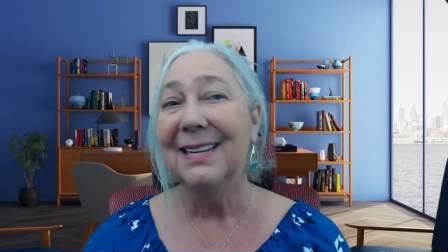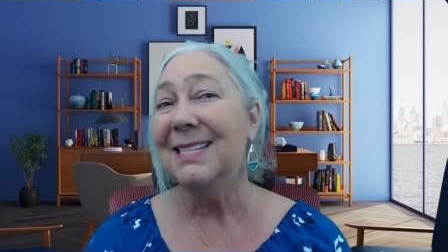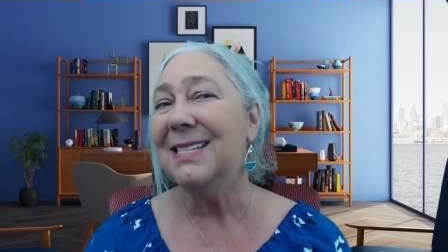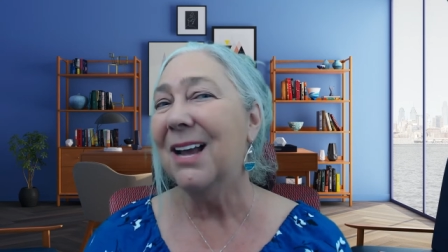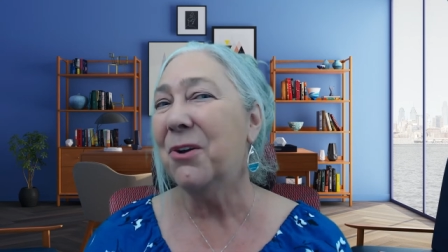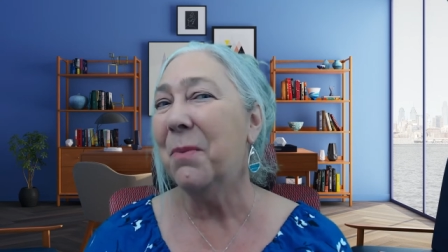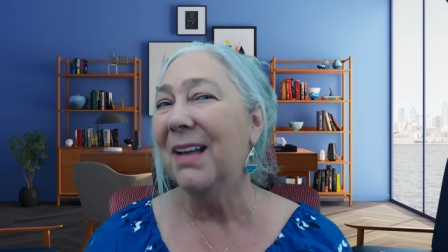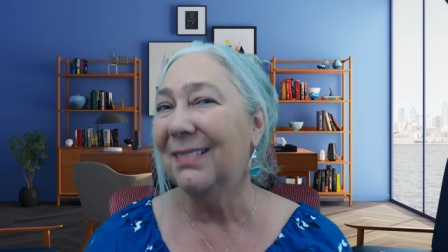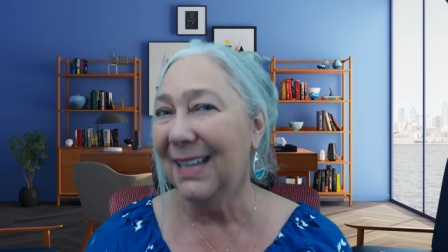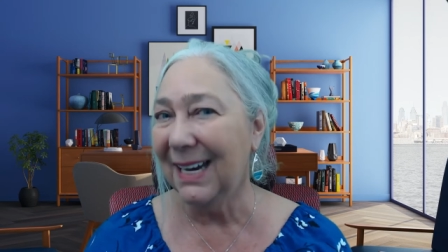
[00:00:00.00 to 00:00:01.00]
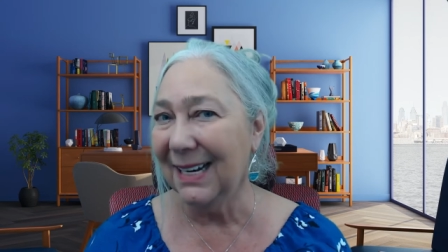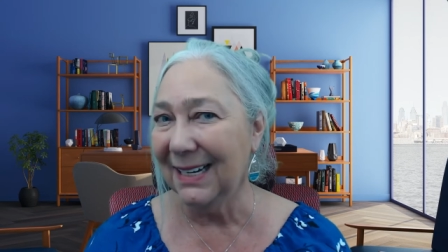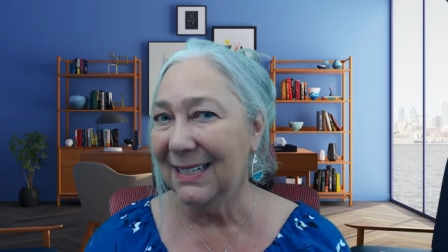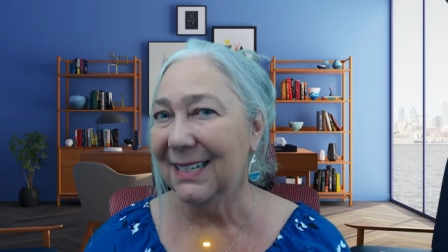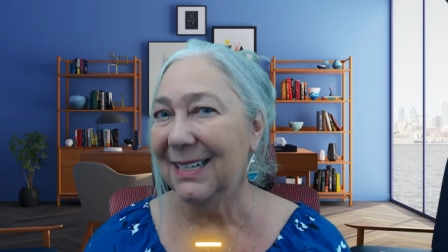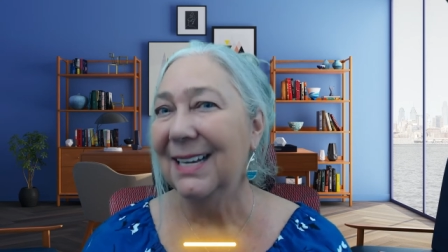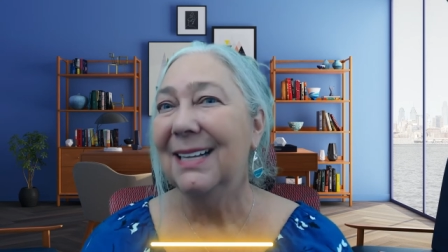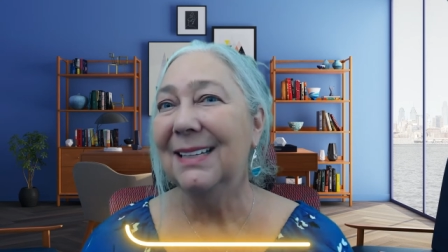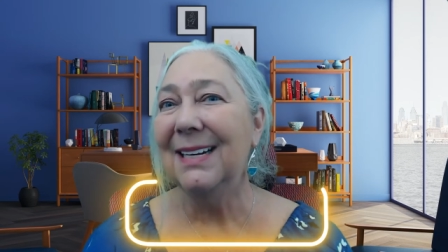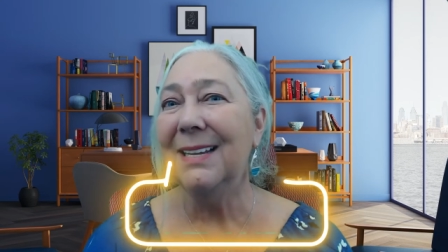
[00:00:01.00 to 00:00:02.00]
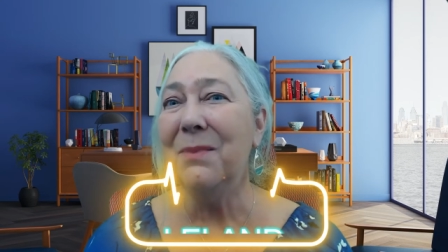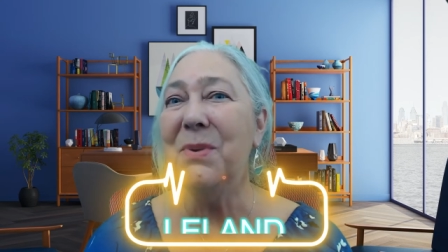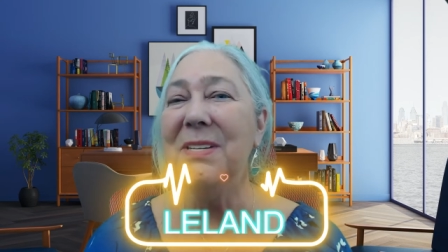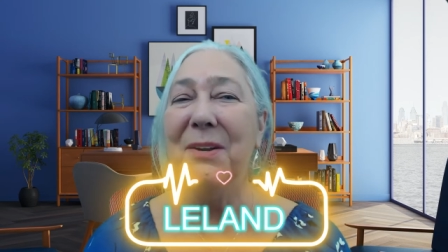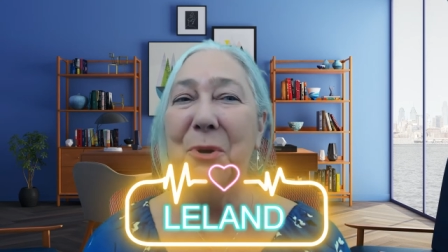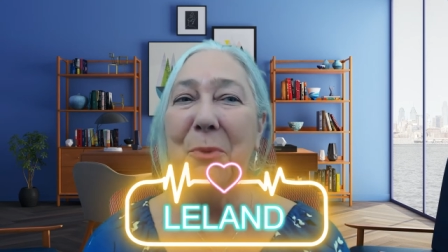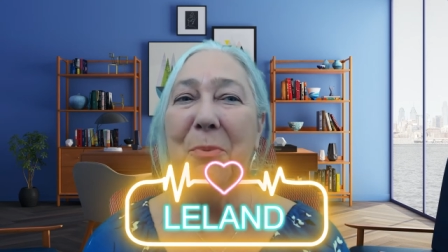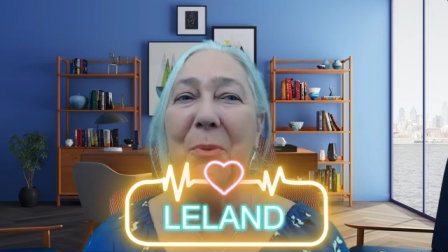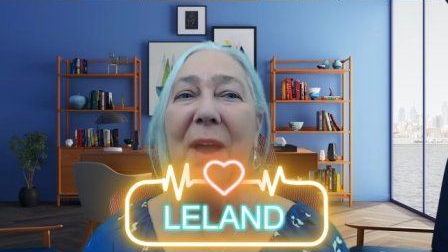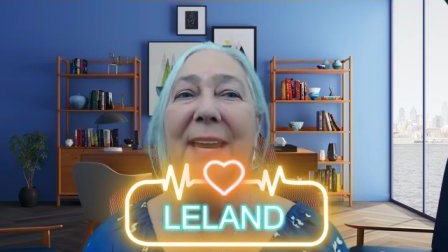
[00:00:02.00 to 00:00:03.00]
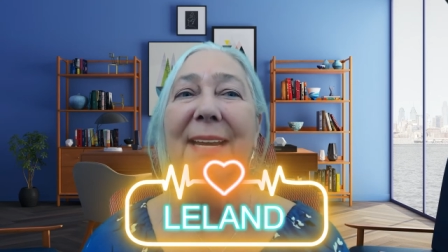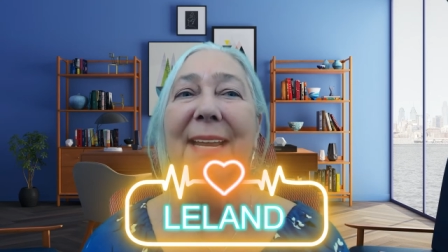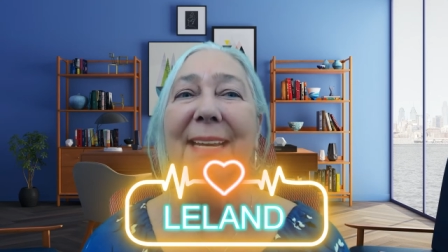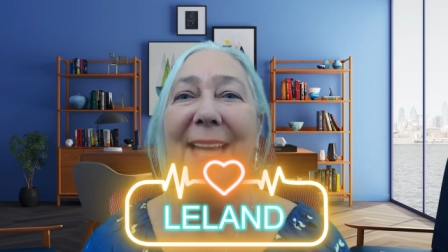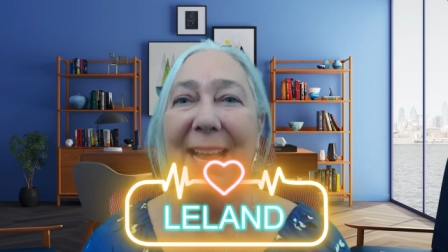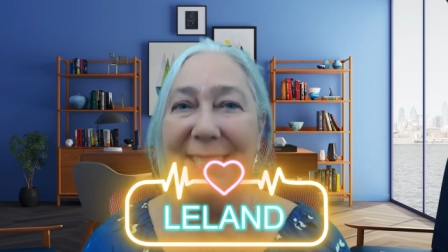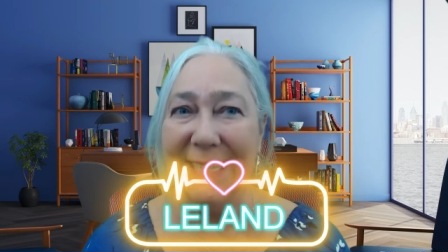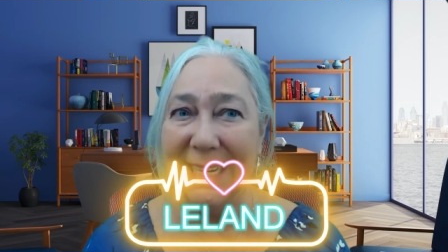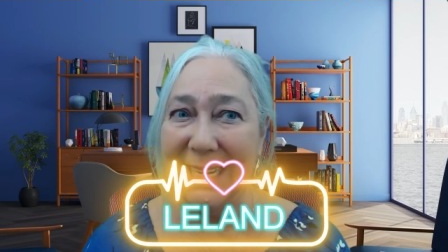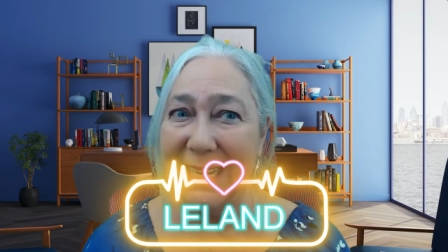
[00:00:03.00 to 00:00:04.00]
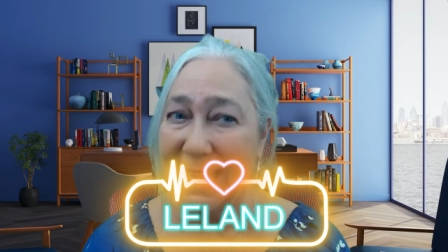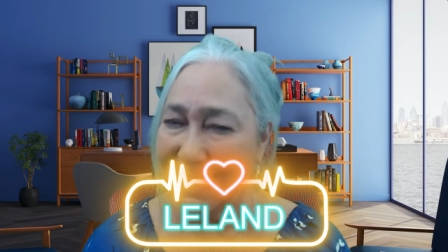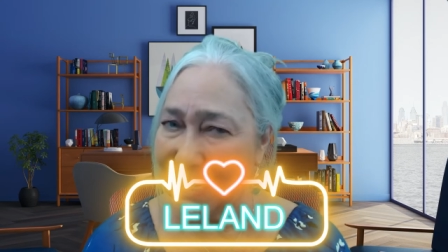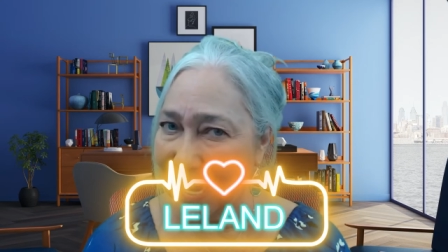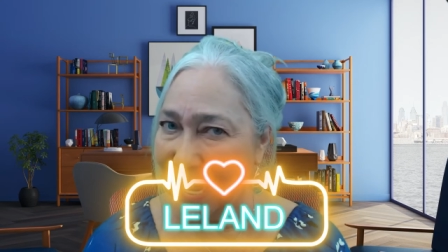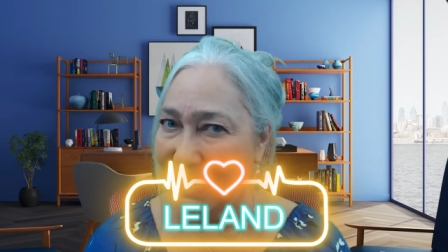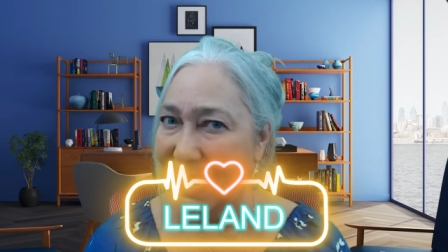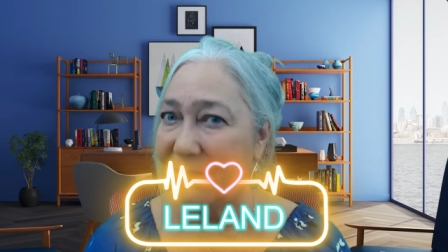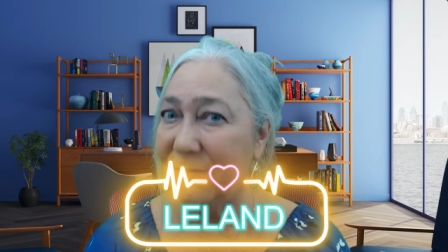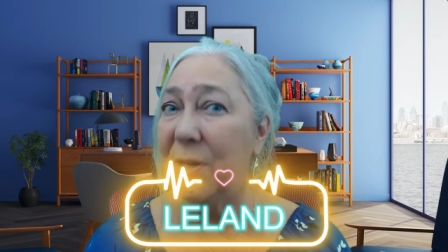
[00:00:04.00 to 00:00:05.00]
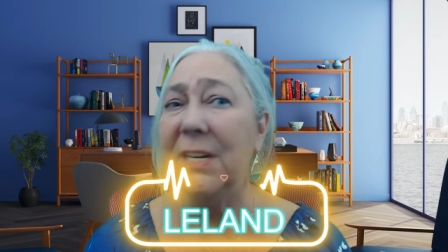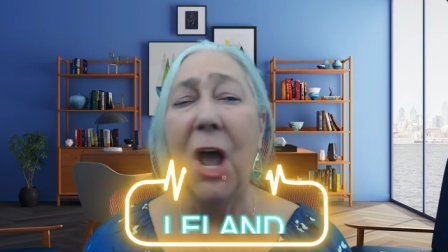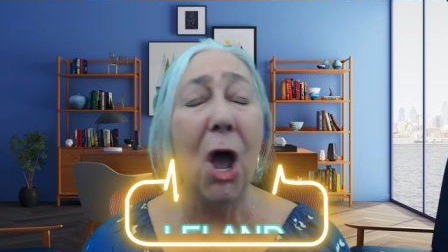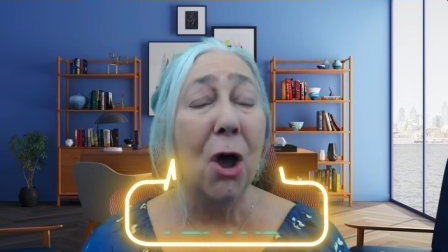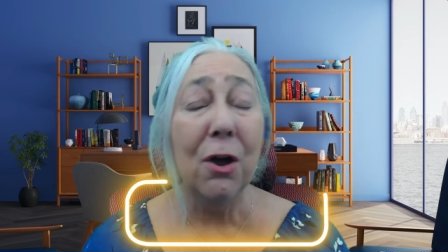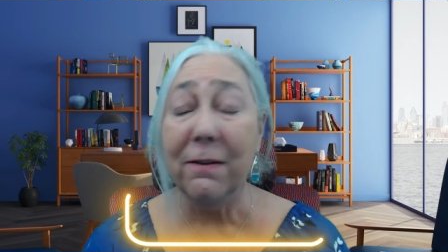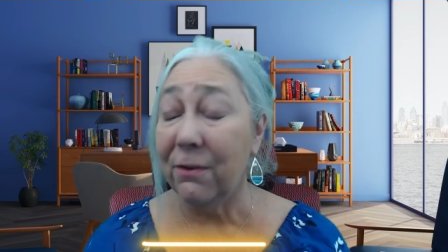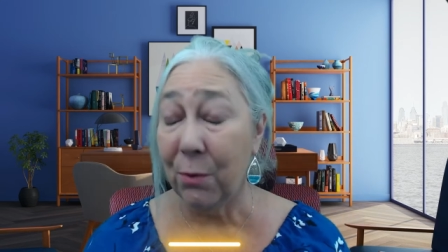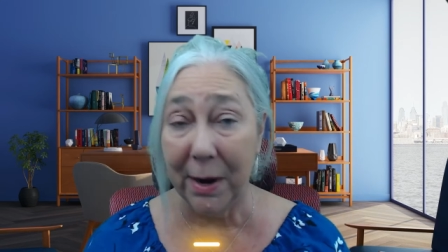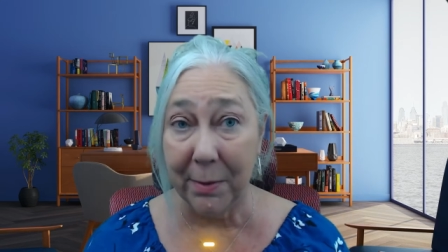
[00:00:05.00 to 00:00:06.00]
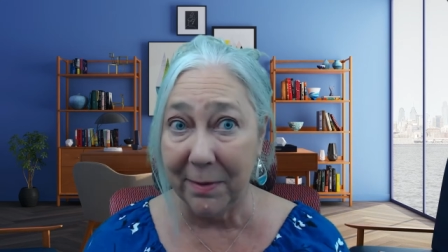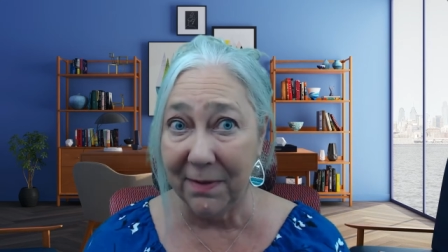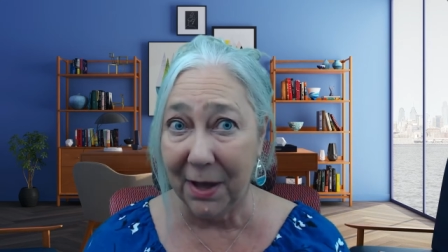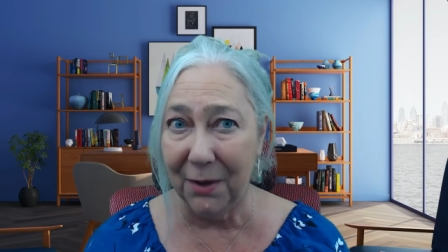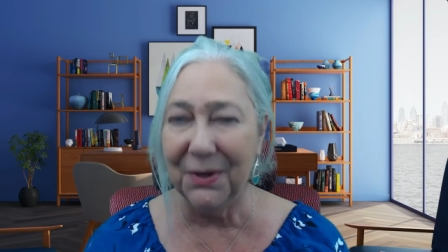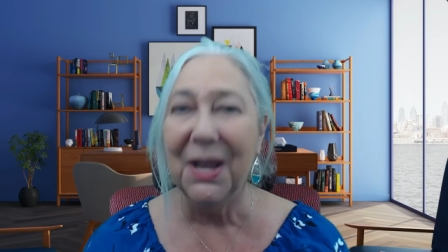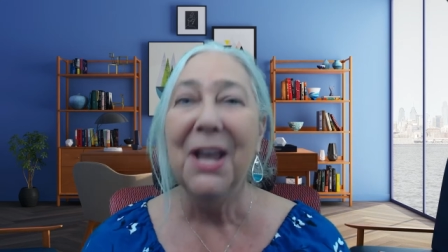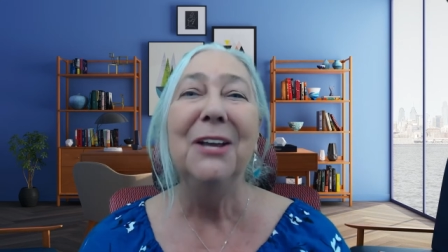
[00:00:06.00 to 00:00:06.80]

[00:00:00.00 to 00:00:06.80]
Let's talk about Leland. Leland was incorporated in 1989 after an overwhelming vote